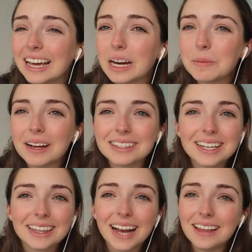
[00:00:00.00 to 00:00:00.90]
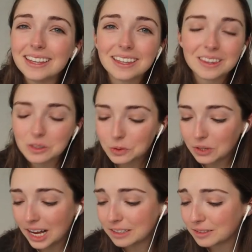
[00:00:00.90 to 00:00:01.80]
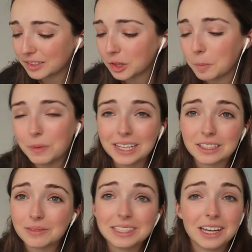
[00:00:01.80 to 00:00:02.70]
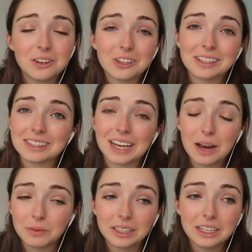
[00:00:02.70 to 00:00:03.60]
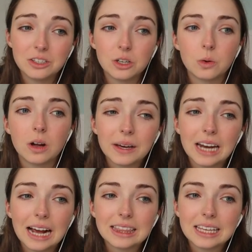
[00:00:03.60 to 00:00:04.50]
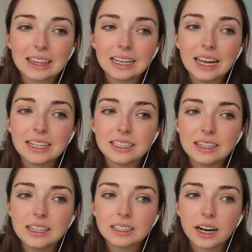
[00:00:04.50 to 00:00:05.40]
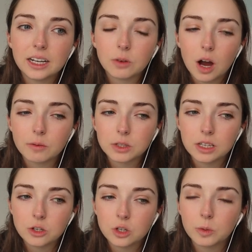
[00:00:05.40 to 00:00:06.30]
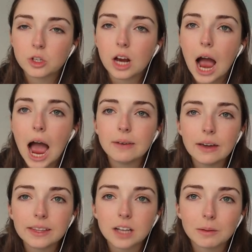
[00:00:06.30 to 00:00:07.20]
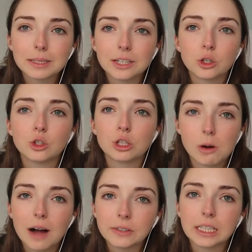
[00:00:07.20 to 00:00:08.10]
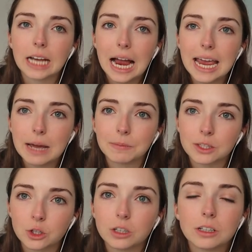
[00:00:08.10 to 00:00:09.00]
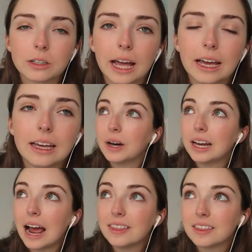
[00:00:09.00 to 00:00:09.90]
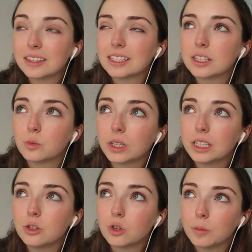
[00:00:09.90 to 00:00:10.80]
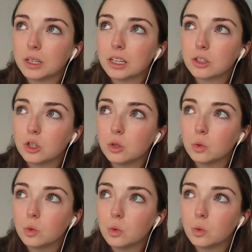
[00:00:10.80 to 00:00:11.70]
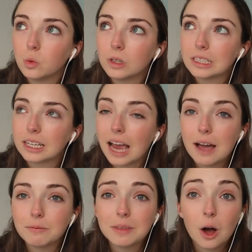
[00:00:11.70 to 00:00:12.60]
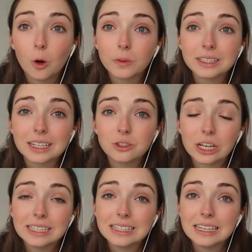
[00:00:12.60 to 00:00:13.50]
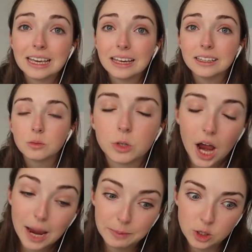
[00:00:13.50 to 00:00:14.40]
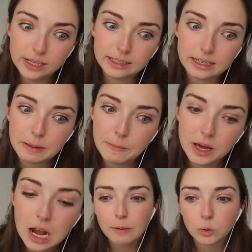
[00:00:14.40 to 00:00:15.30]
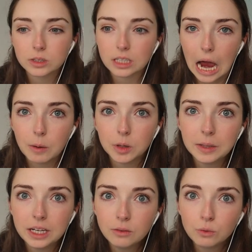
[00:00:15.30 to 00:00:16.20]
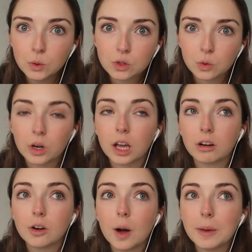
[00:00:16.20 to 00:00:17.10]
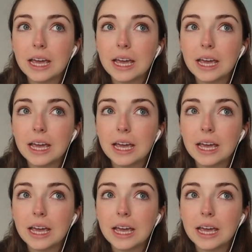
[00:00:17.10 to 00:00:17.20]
And I'm not saying like, I think that this girl has the best of intentions, like I really do. But I think that it's this kind of conversation, which like I've had this conversation so often, like I am this girl, okay? But I think that this is really contributing to like all these like Gen Z kids, which I'm a Gen Z, but everyone's like, I wanna be an influencer when I grow up.